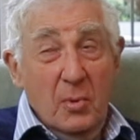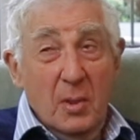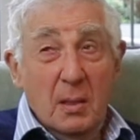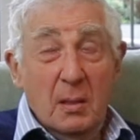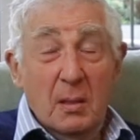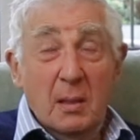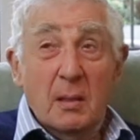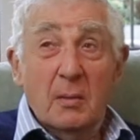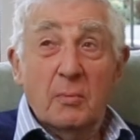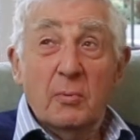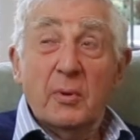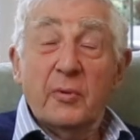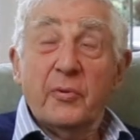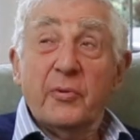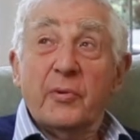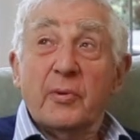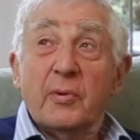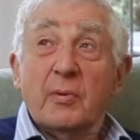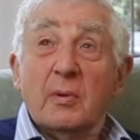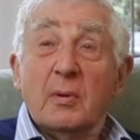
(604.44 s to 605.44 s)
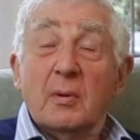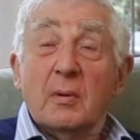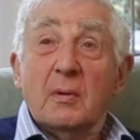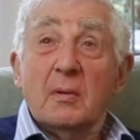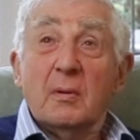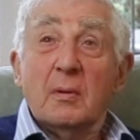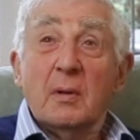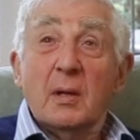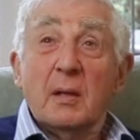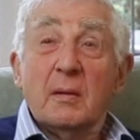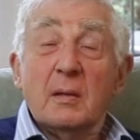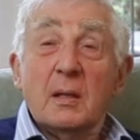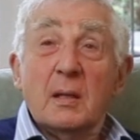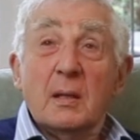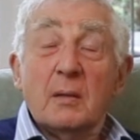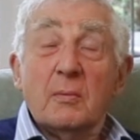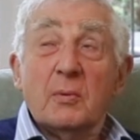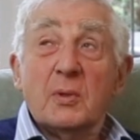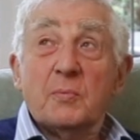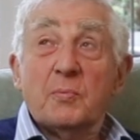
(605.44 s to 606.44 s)
when I was, I
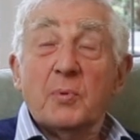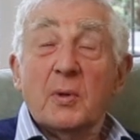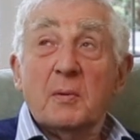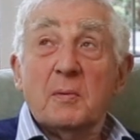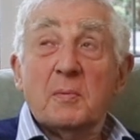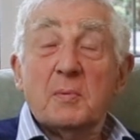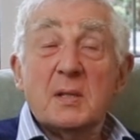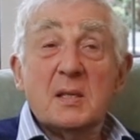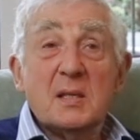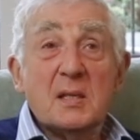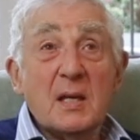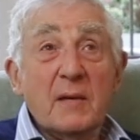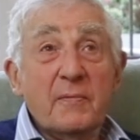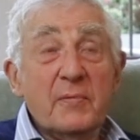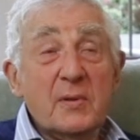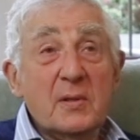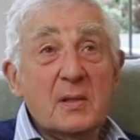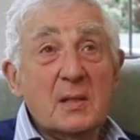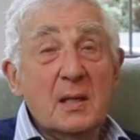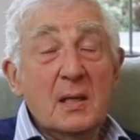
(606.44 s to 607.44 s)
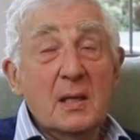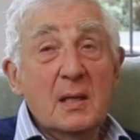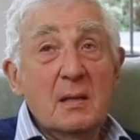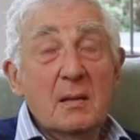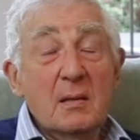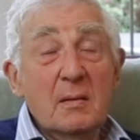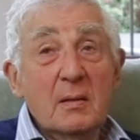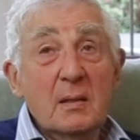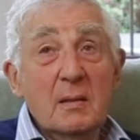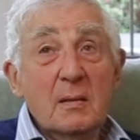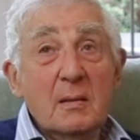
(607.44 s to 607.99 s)
think it was probably seventeen,